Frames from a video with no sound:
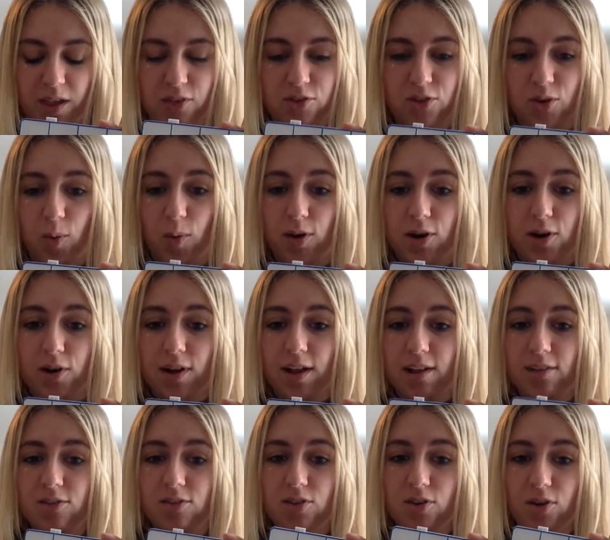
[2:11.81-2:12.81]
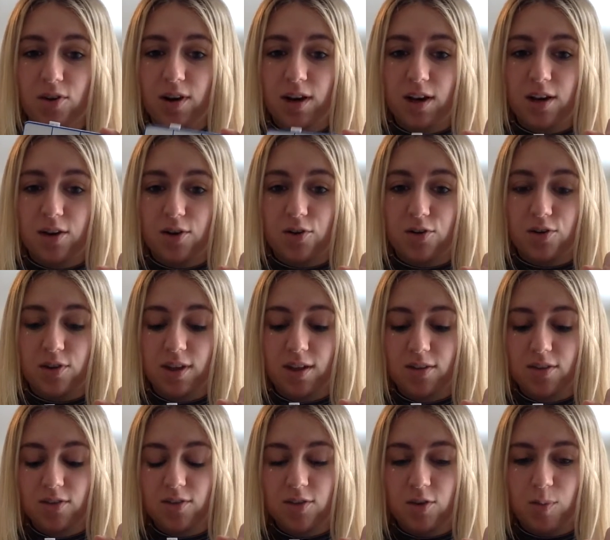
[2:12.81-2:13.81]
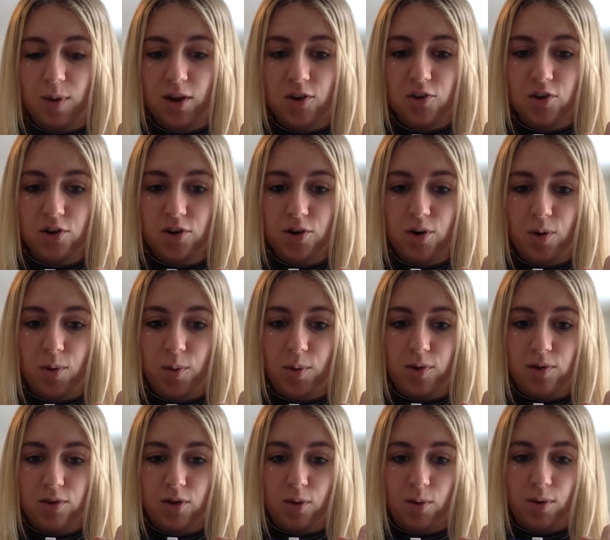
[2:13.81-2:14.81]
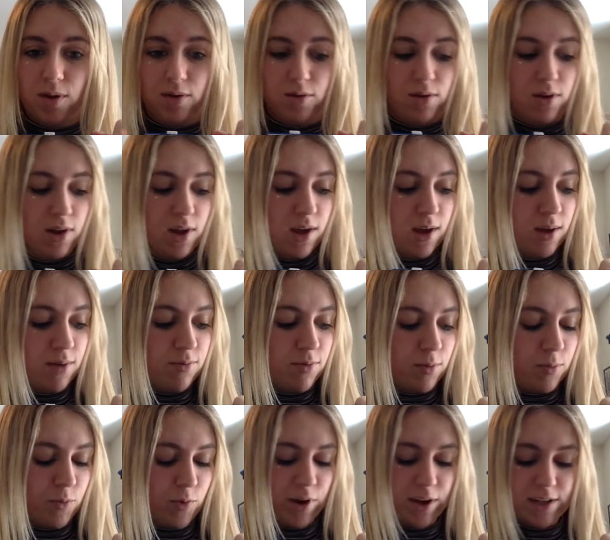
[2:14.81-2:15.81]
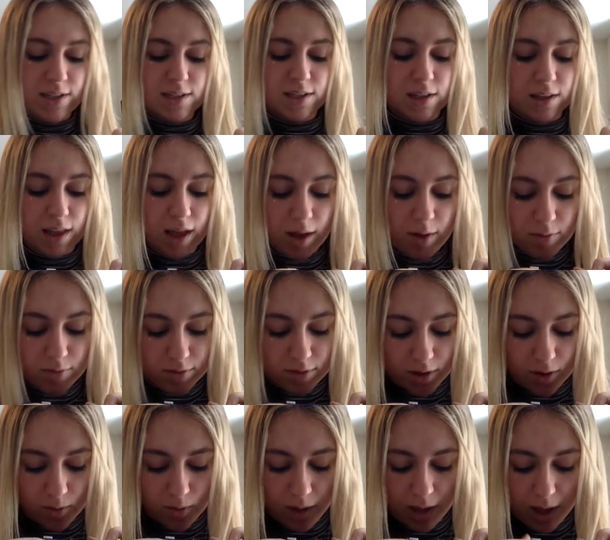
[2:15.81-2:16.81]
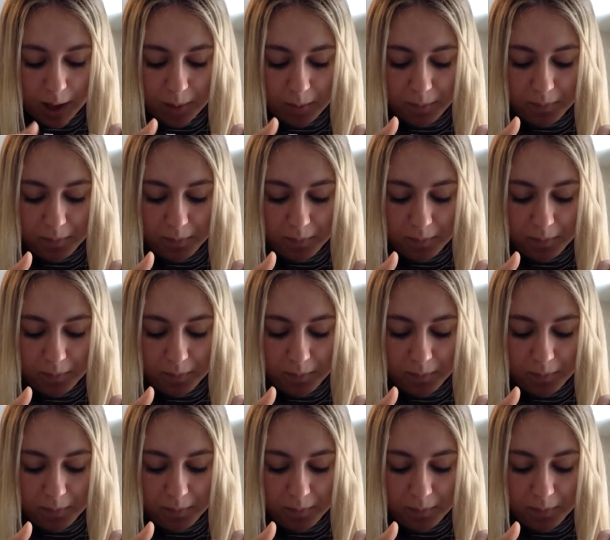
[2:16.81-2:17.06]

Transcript: So when you're inserting your discs, make sure you're always going from right to left, okay?